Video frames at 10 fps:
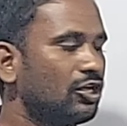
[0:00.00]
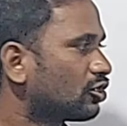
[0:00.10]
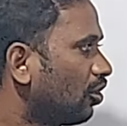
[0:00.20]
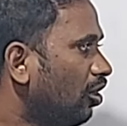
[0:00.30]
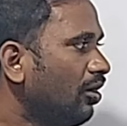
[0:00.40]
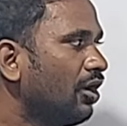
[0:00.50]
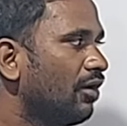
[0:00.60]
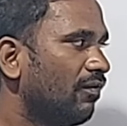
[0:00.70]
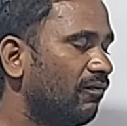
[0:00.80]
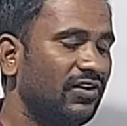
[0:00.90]
so
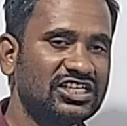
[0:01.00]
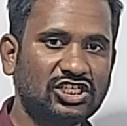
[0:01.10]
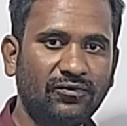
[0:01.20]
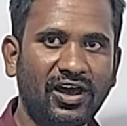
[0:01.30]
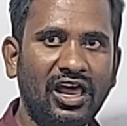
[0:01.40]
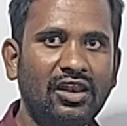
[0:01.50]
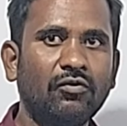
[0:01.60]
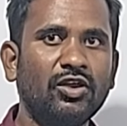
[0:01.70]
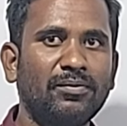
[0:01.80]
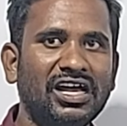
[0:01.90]
first of all
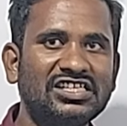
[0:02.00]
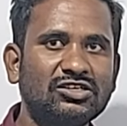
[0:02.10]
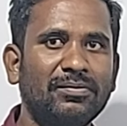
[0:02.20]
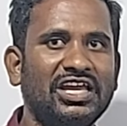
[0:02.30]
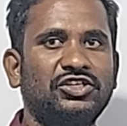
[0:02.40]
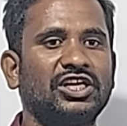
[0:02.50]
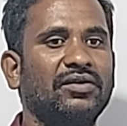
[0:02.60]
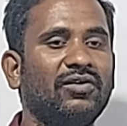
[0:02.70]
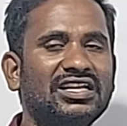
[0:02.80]
we must mention